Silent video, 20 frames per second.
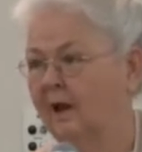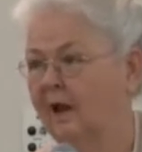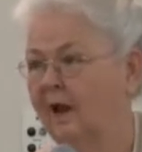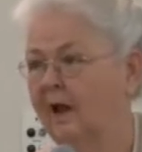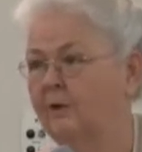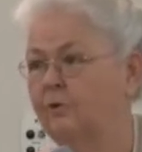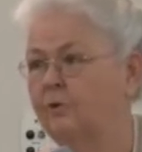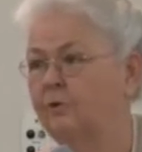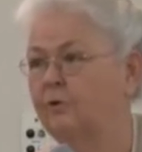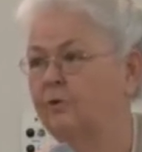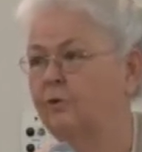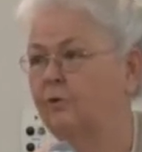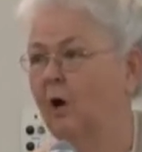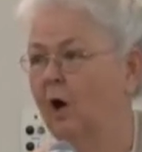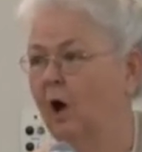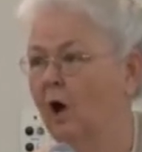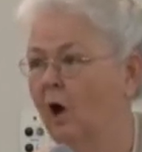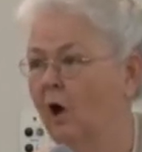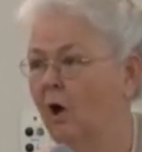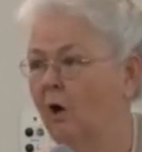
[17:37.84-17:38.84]
And you do
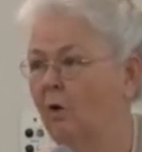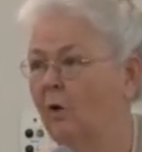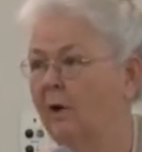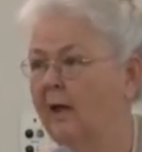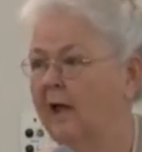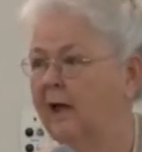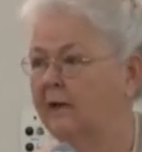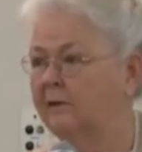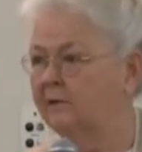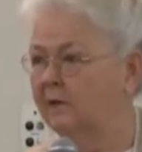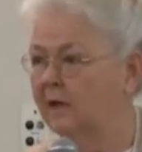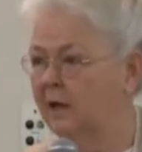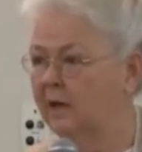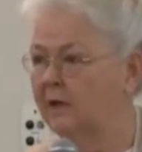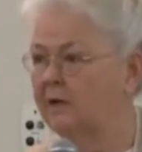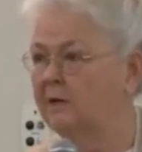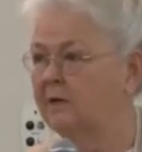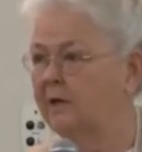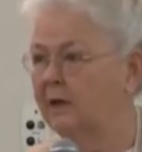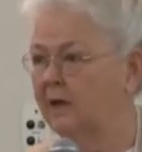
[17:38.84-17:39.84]
all as
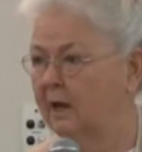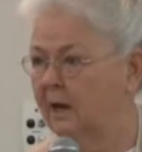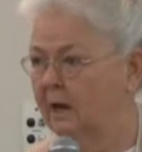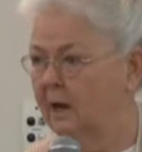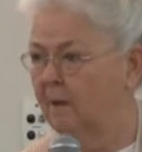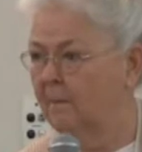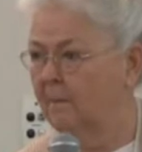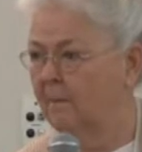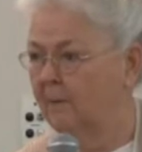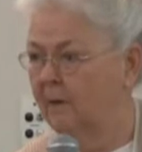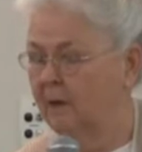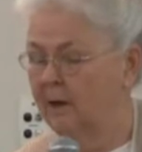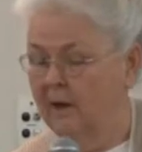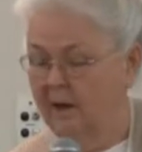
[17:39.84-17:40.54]
unto Him.